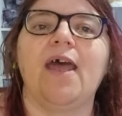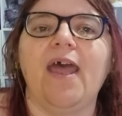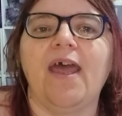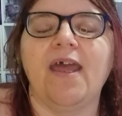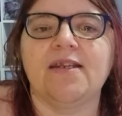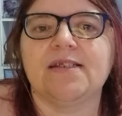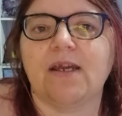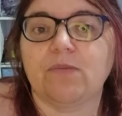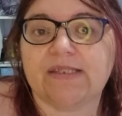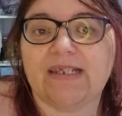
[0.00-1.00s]
And
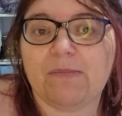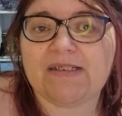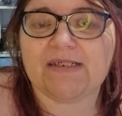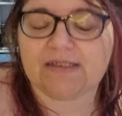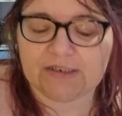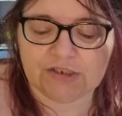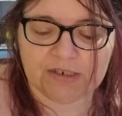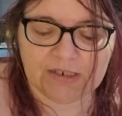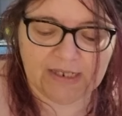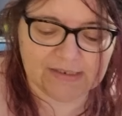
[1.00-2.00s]
it was a limited
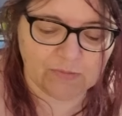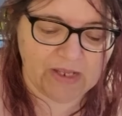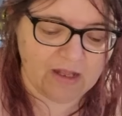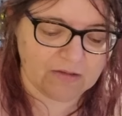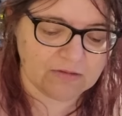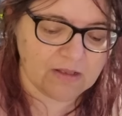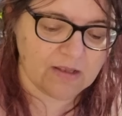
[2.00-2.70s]
edition as well.